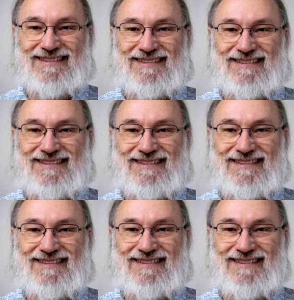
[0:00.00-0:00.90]

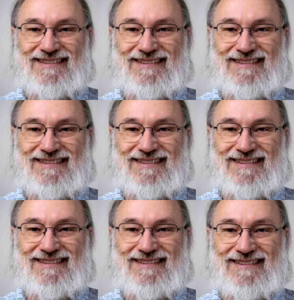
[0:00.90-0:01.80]

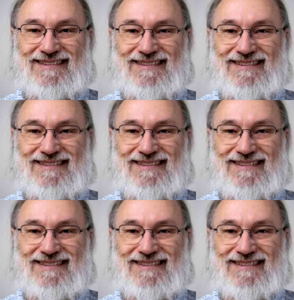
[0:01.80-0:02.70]

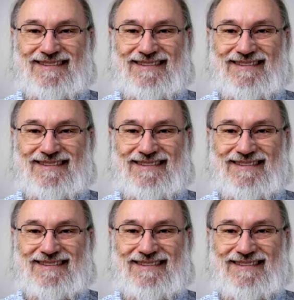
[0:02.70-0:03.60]

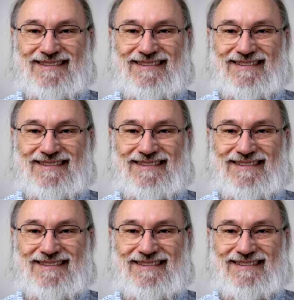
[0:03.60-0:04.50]

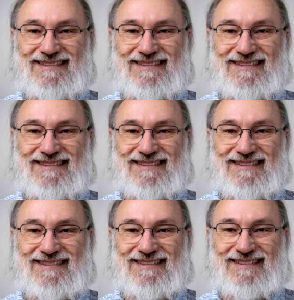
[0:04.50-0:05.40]

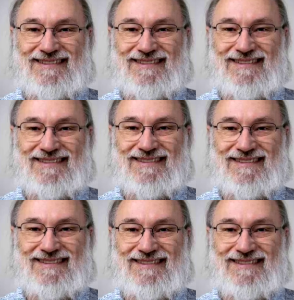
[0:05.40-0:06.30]

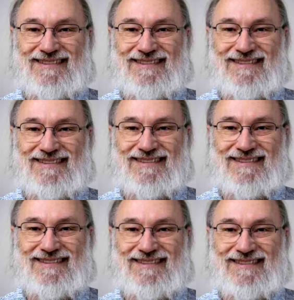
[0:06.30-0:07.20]

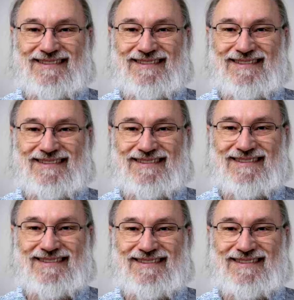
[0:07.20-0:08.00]
[no speech]